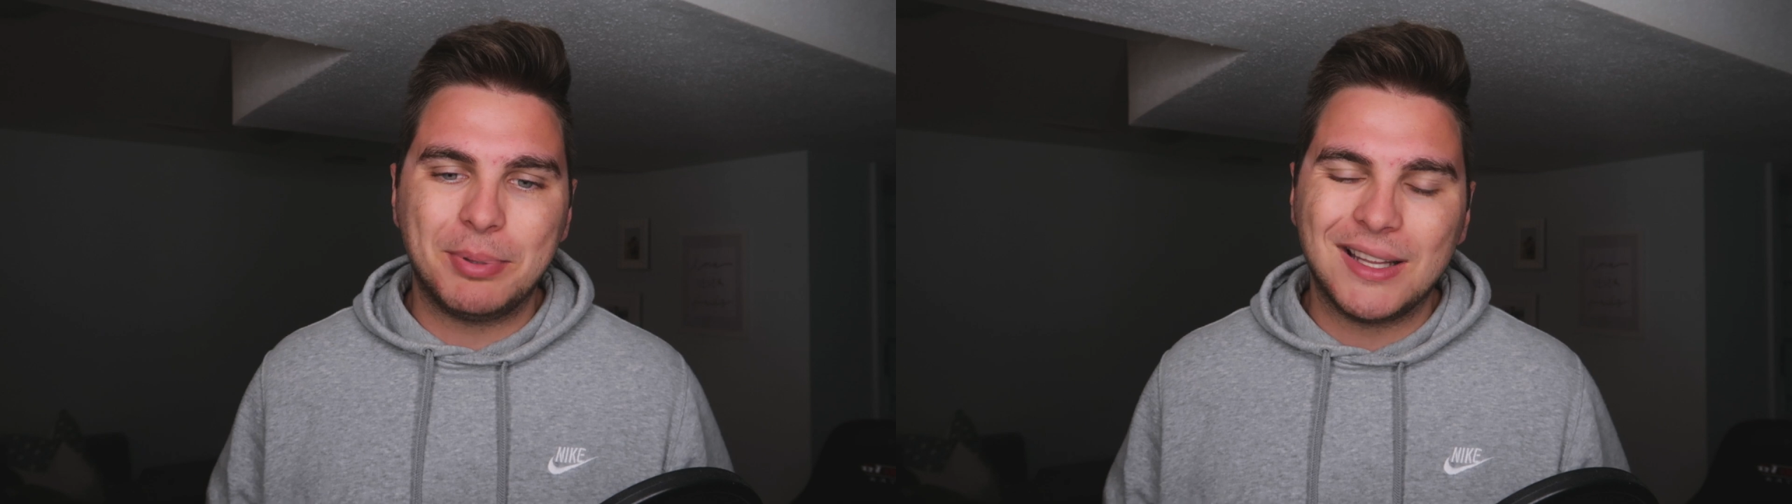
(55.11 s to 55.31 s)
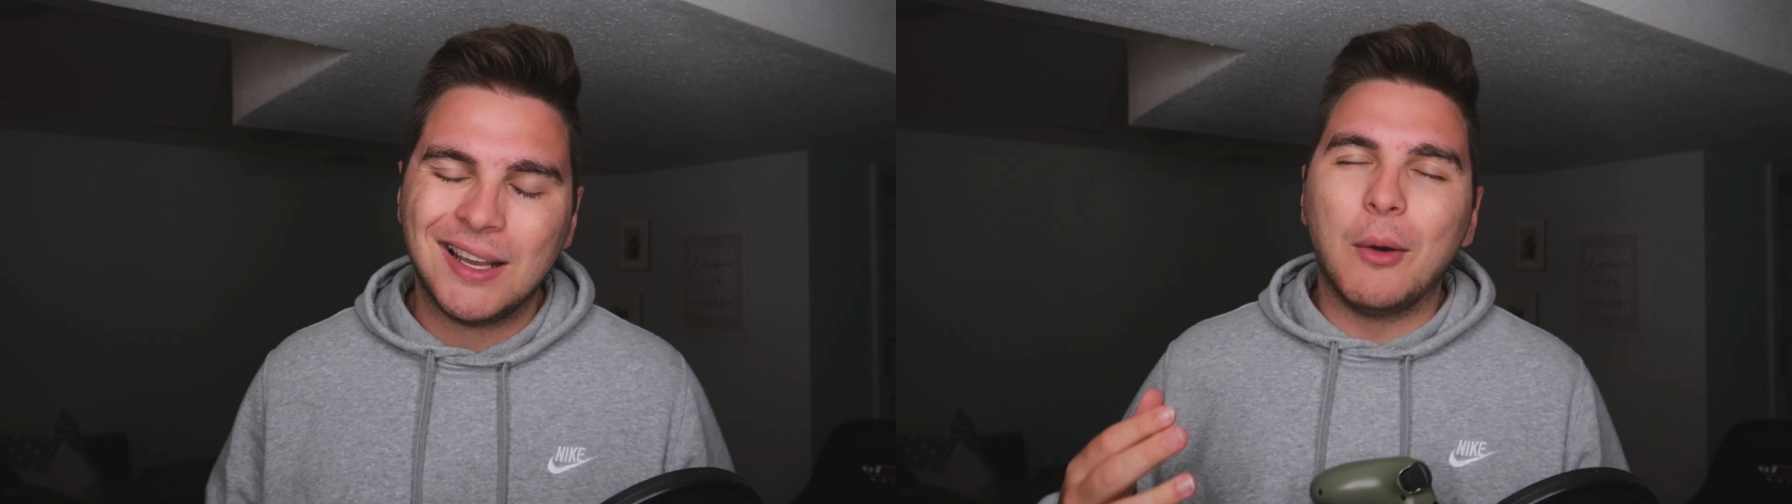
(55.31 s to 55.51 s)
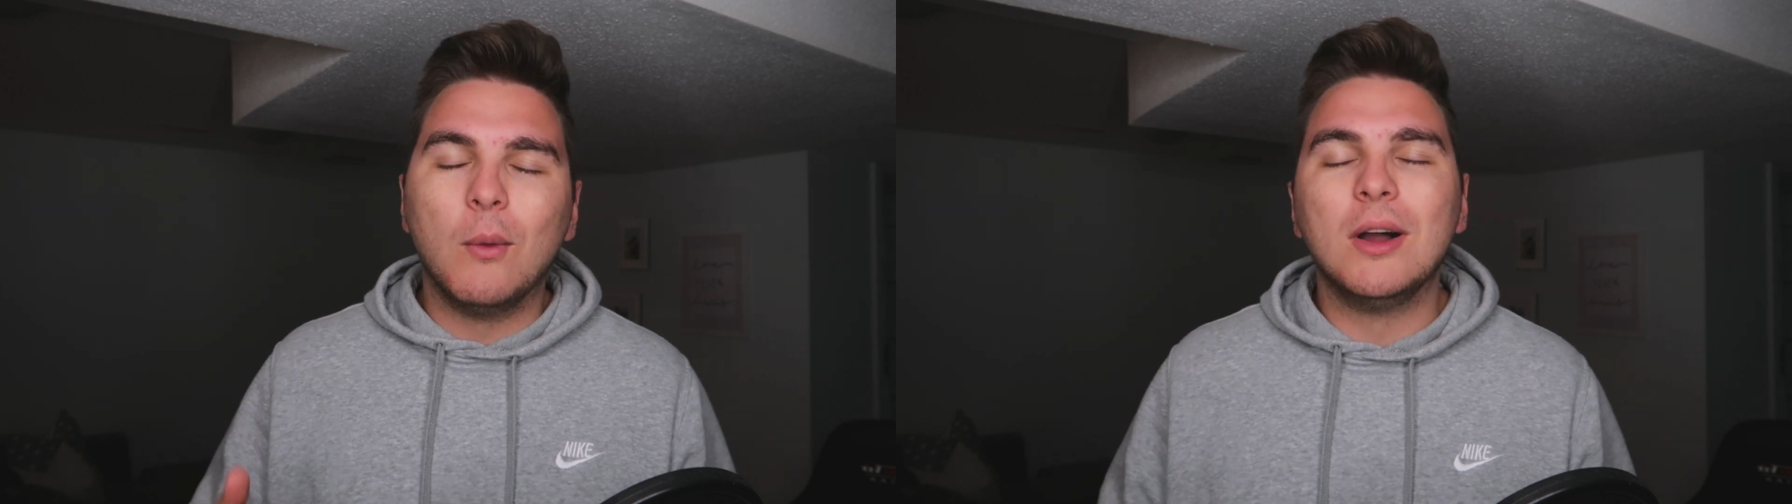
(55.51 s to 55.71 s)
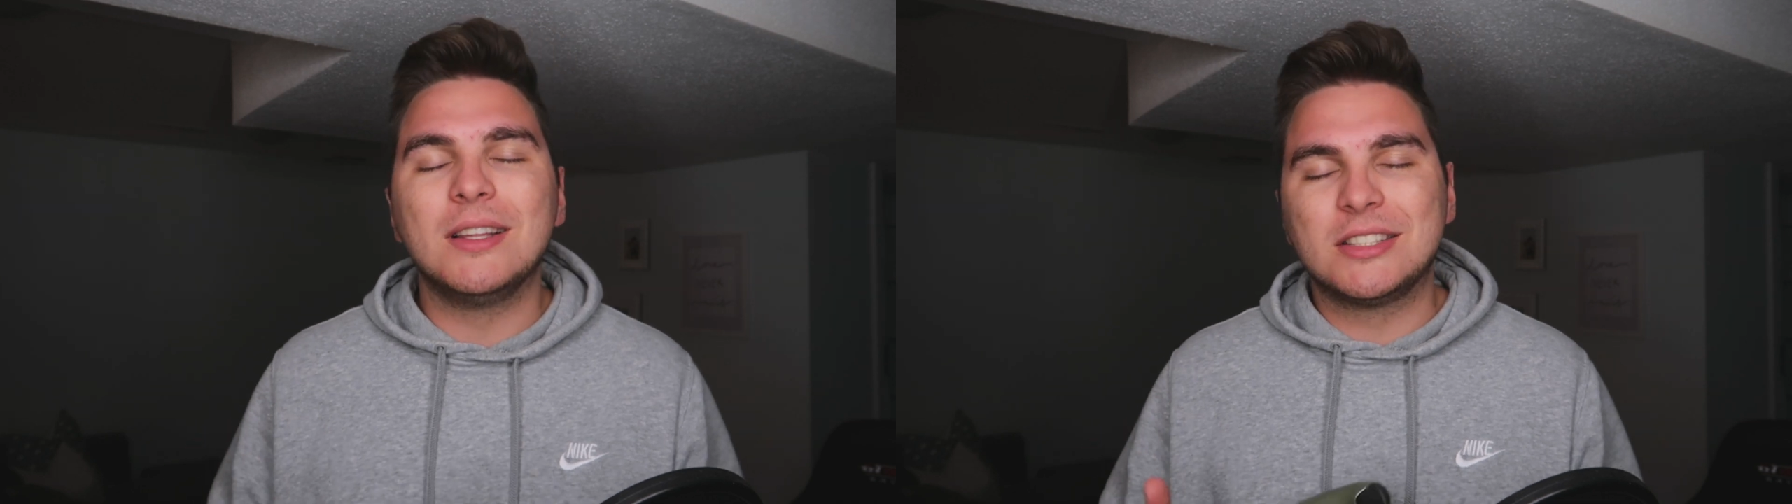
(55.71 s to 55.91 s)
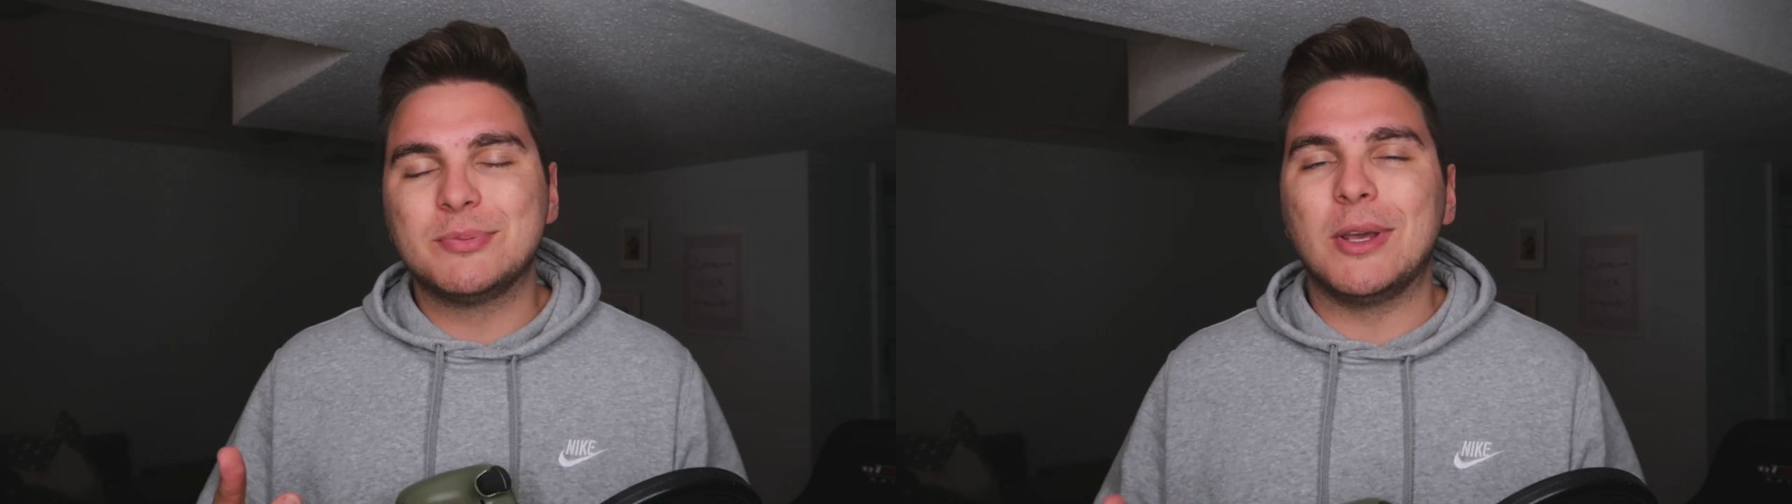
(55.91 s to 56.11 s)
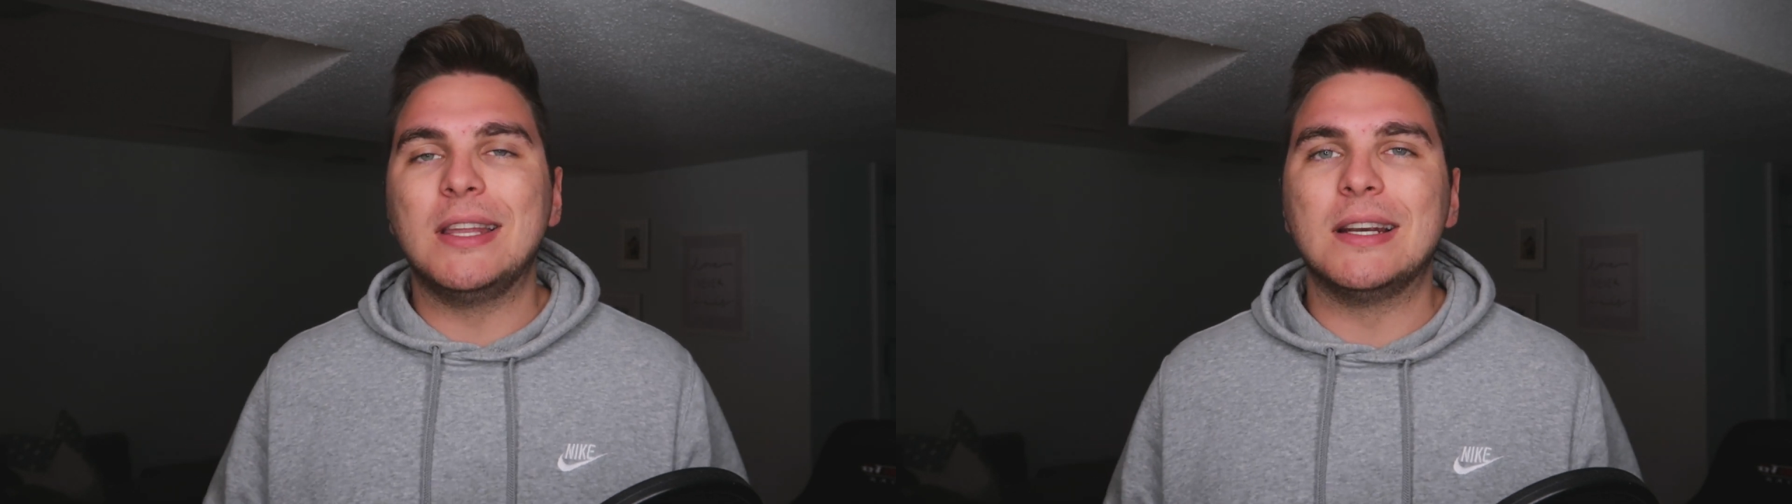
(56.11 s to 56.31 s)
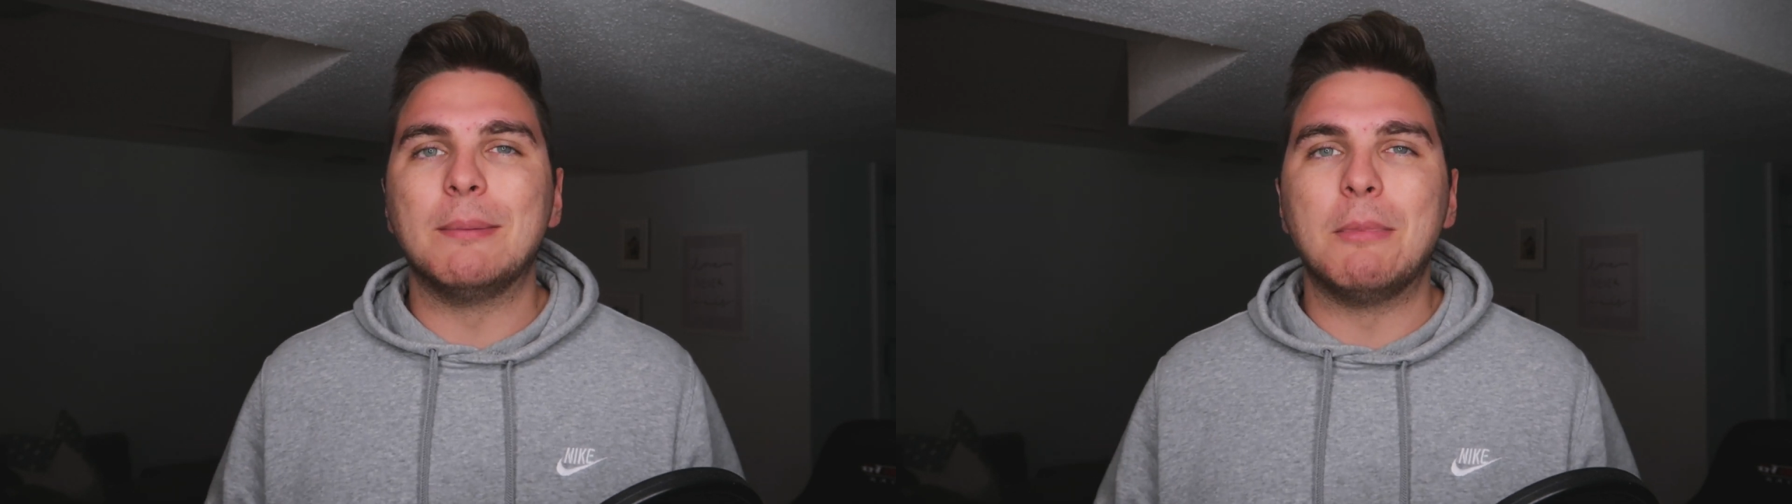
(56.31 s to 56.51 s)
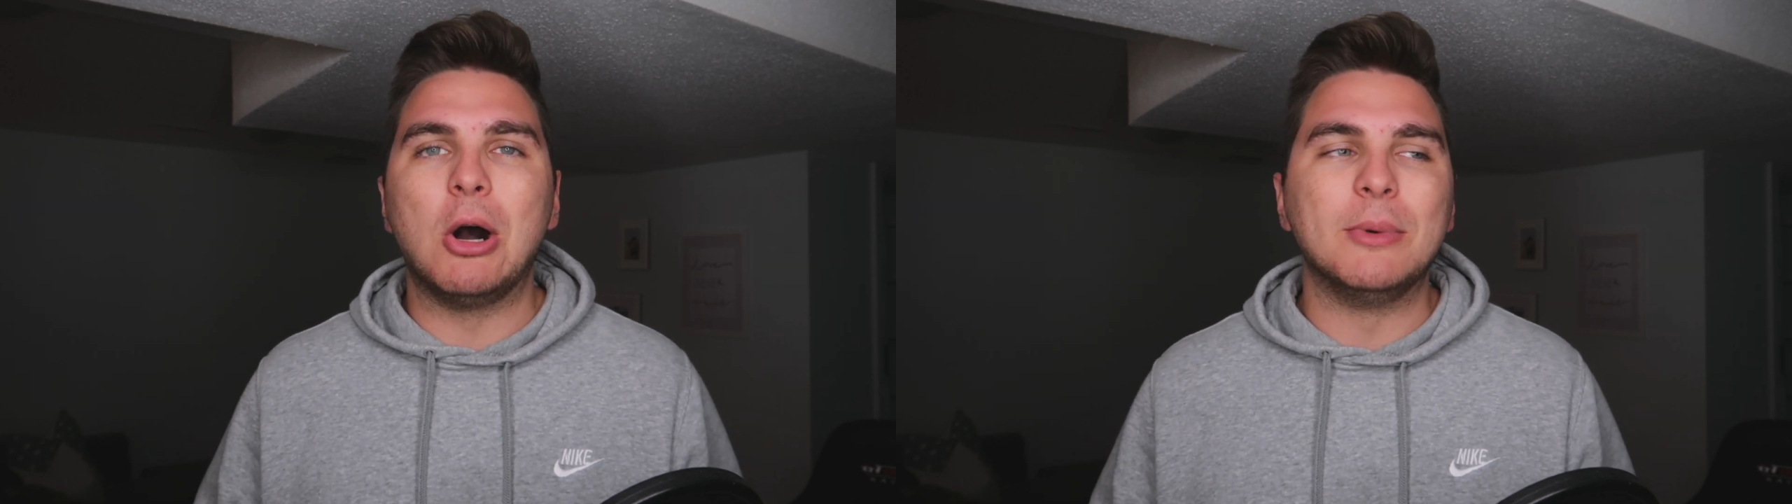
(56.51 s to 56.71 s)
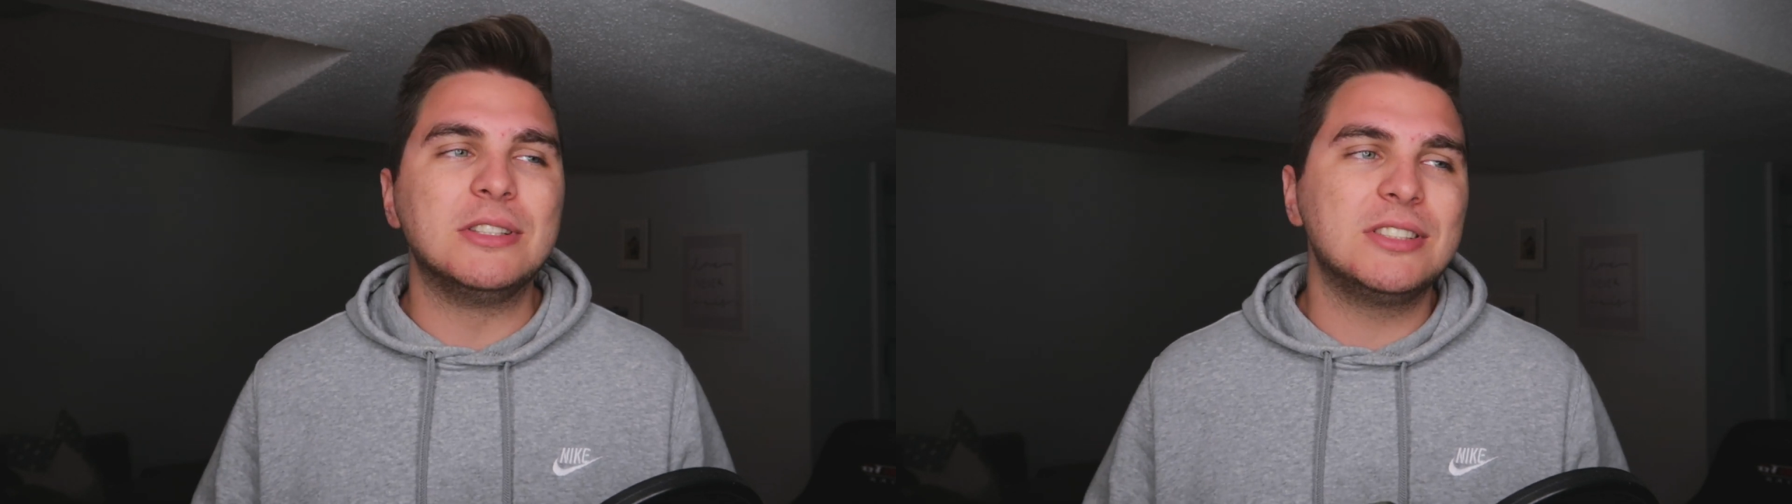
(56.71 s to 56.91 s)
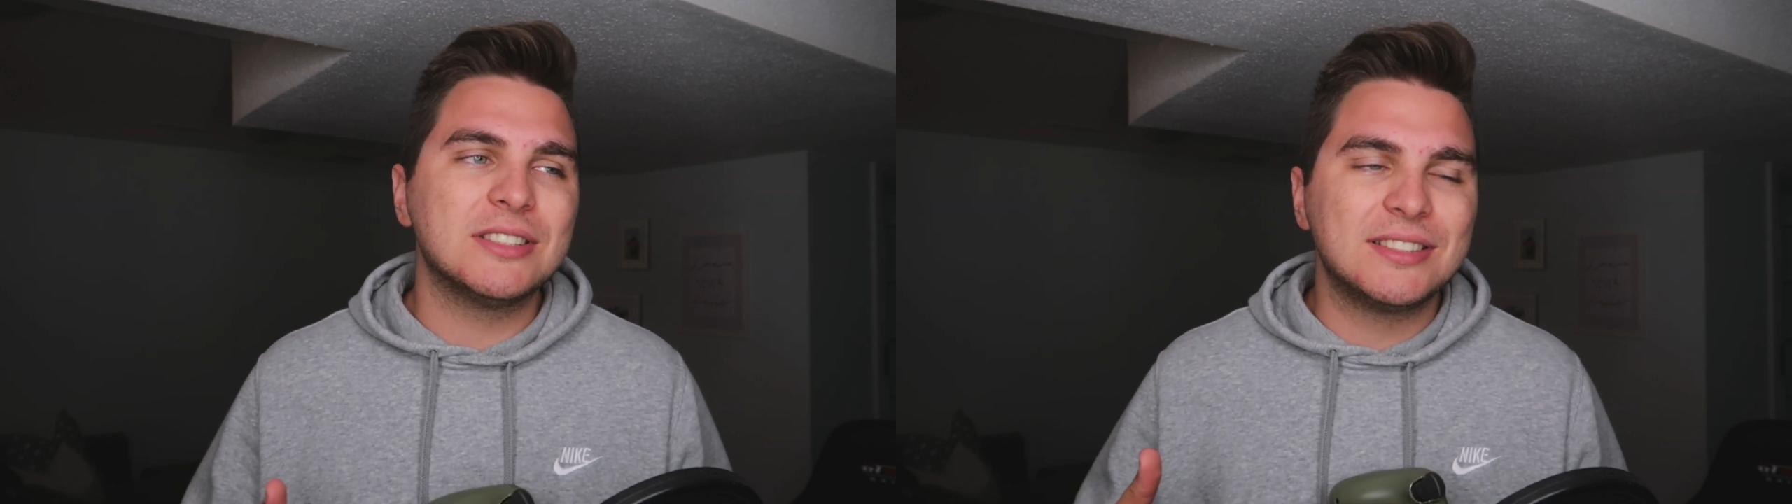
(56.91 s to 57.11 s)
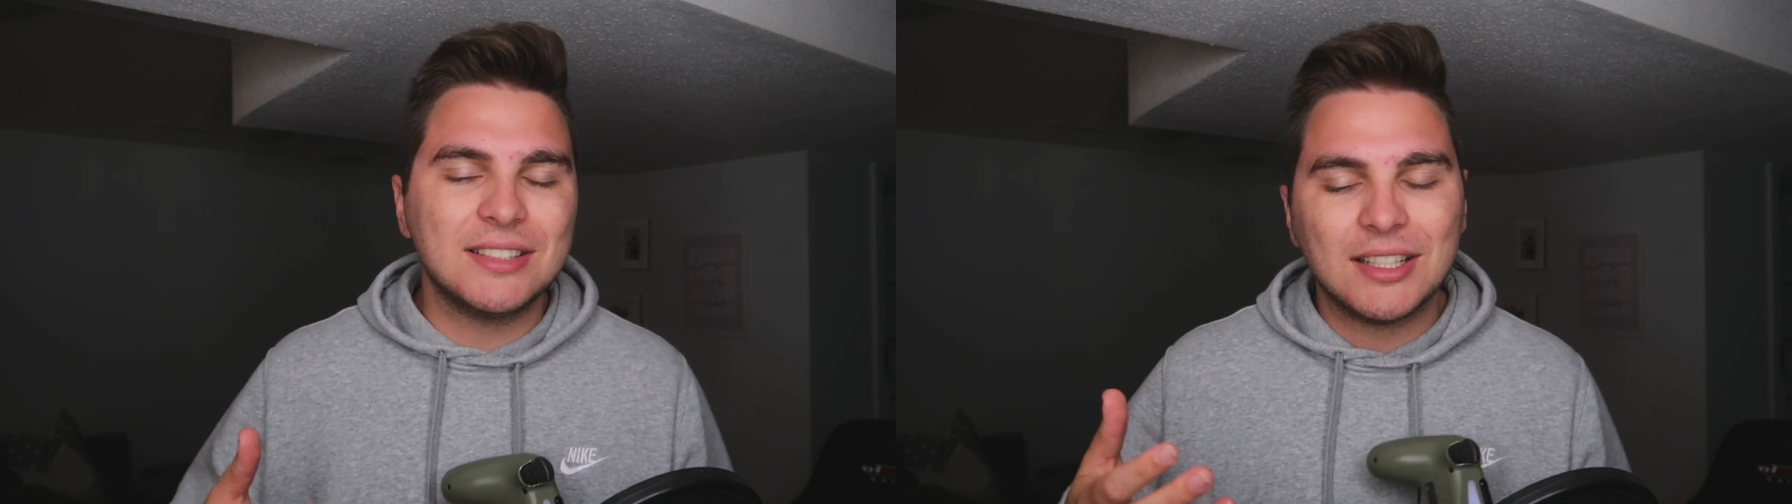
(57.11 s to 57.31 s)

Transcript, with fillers: but I will explain in a moment just,